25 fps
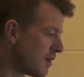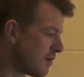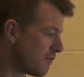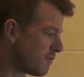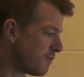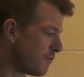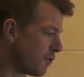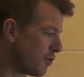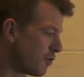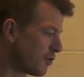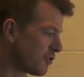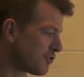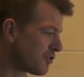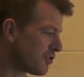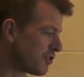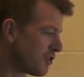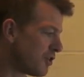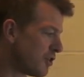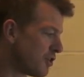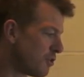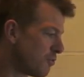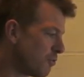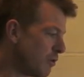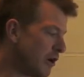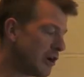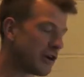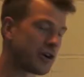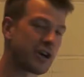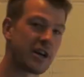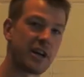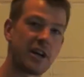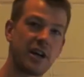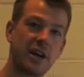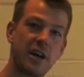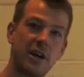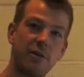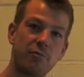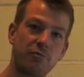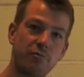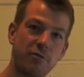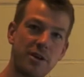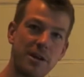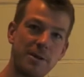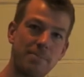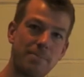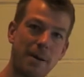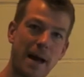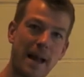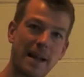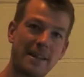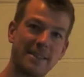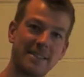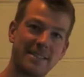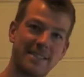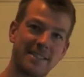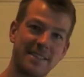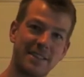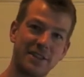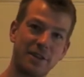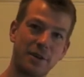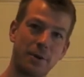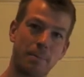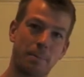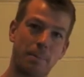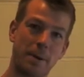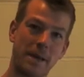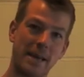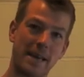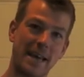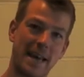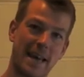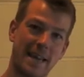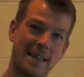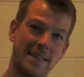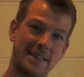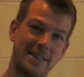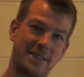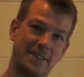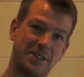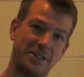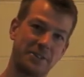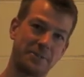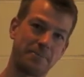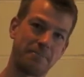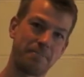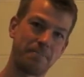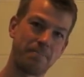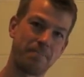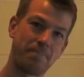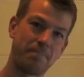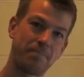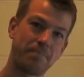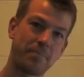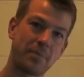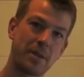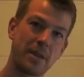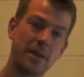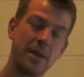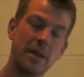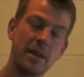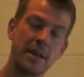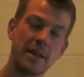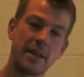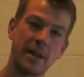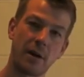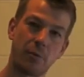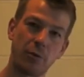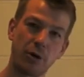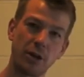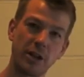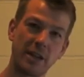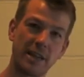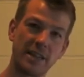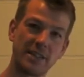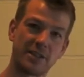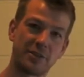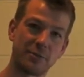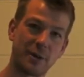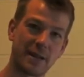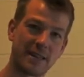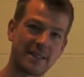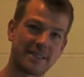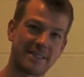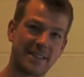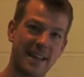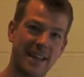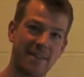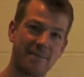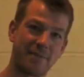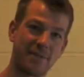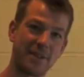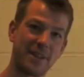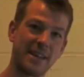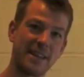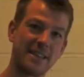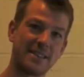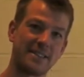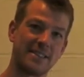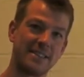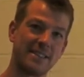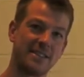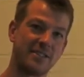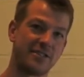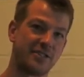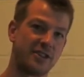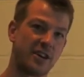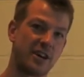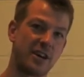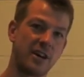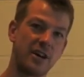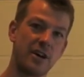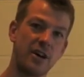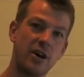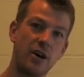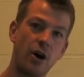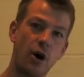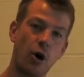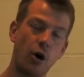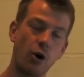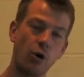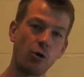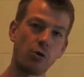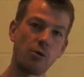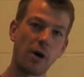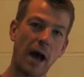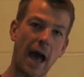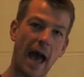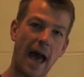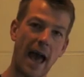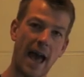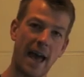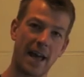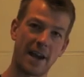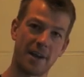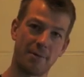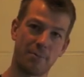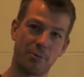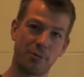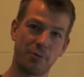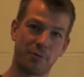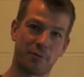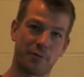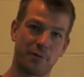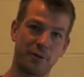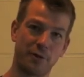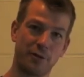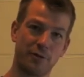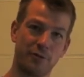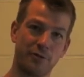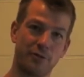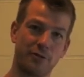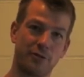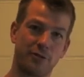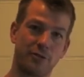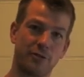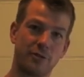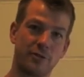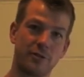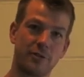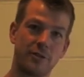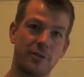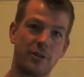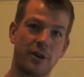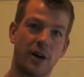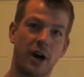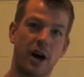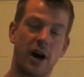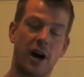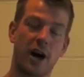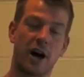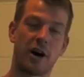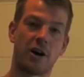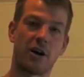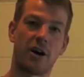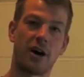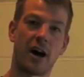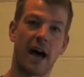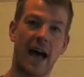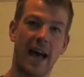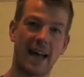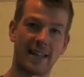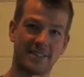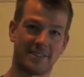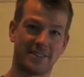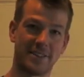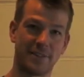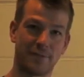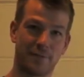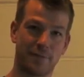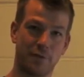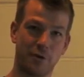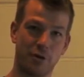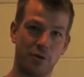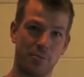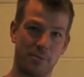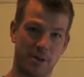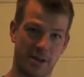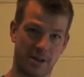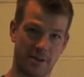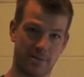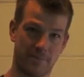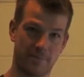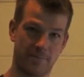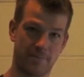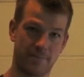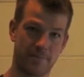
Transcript: Fourth, we're looking at rebalancing your pH. Now what you need to understand for this is that all animal foods are acid forming,